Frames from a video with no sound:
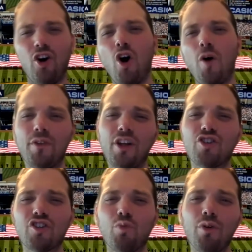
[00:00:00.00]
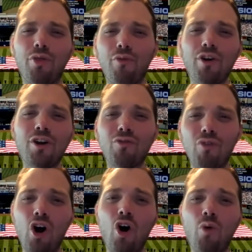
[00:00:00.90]
Oh, but they just won 3 in a
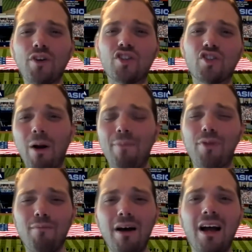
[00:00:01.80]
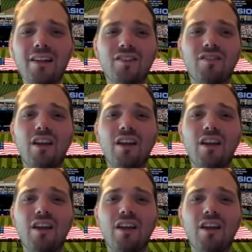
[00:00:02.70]
row. They swept the Mets.